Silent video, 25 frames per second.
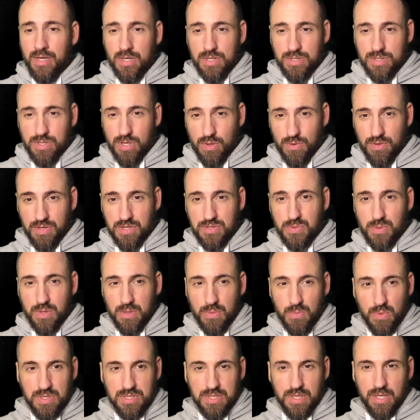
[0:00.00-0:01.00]
So this
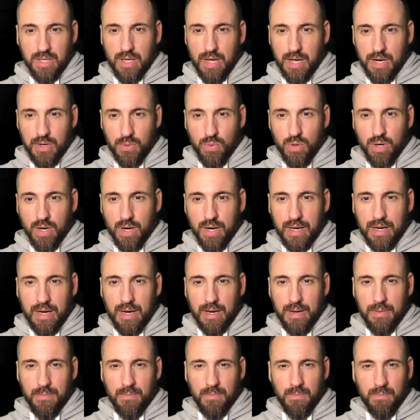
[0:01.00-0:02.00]
one was a lot of work, and
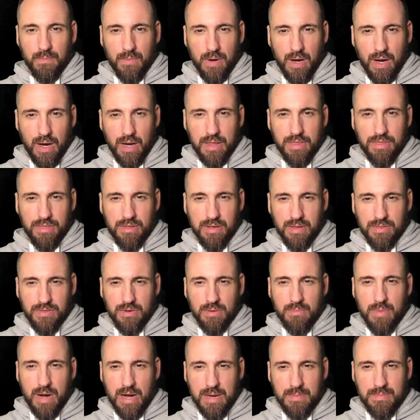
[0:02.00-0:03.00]
I think
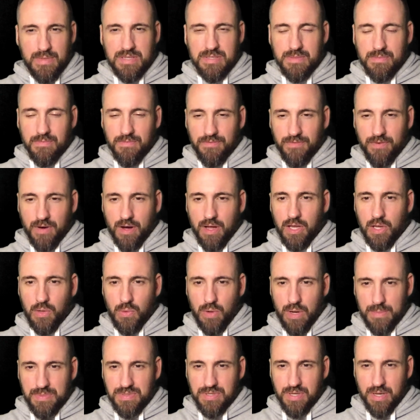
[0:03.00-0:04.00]
there might be some
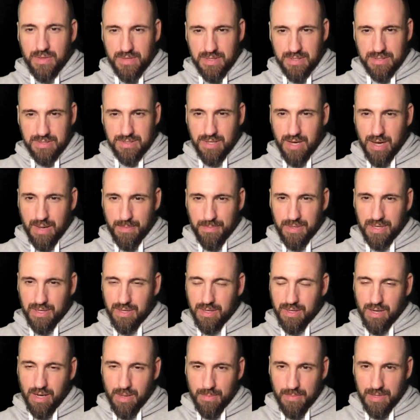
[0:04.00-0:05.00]
follow-ups on this
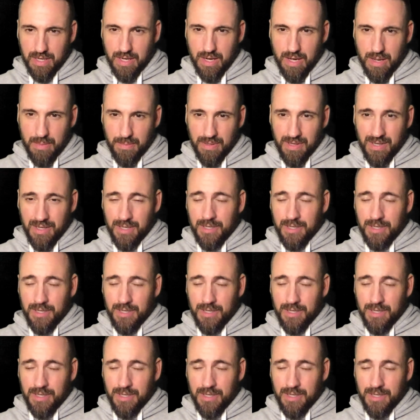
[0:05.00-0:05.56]
topic coming up,